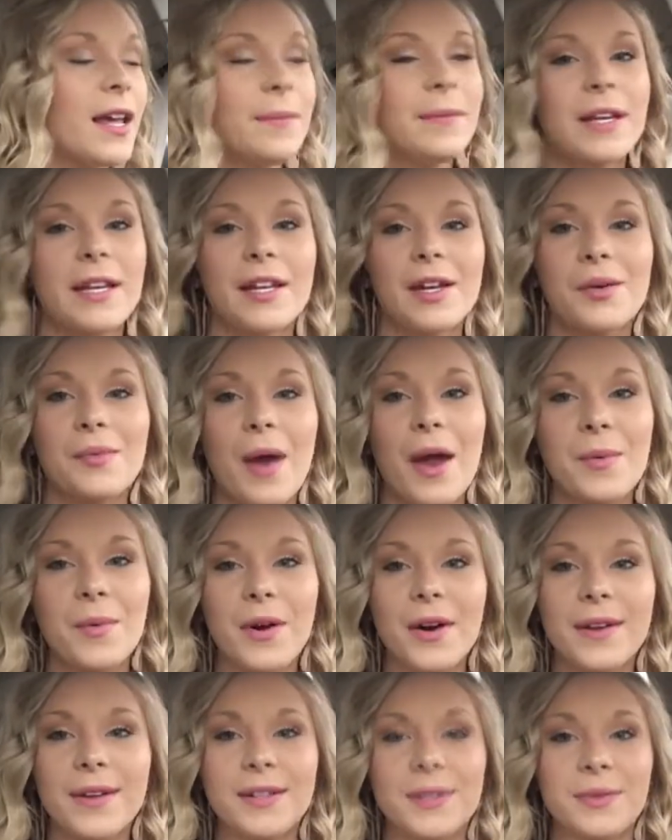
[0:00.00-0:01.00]
I'm getting a red
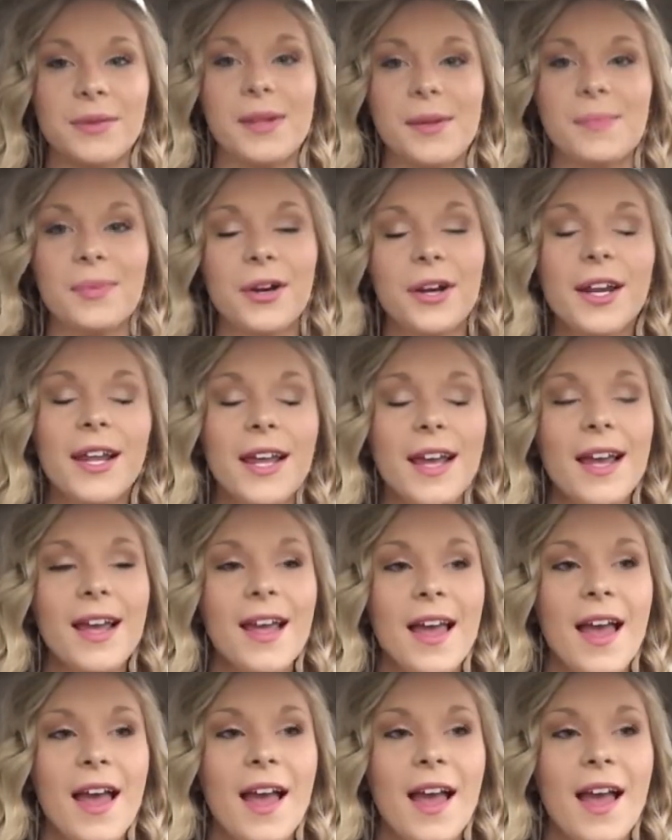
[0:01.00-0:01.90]
one. It's really pretty.